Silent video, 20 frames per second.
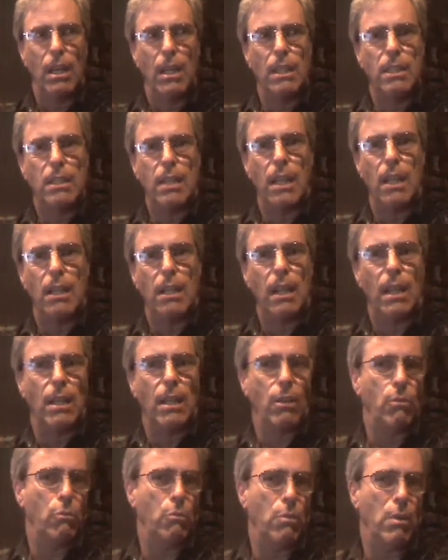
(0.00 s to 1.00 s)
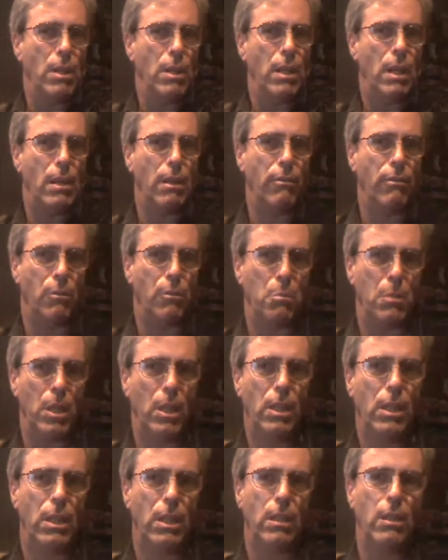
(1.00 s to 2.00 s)
is that like one out of a
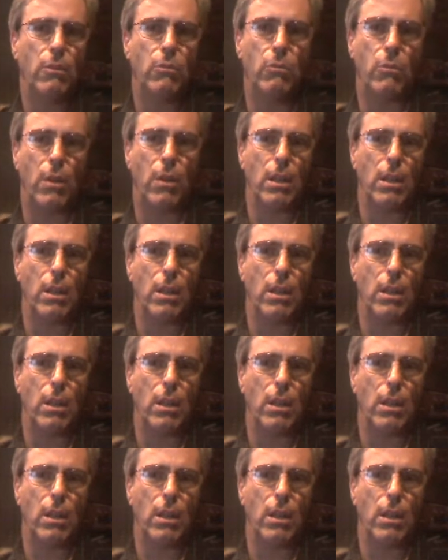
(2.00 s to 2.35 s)
million,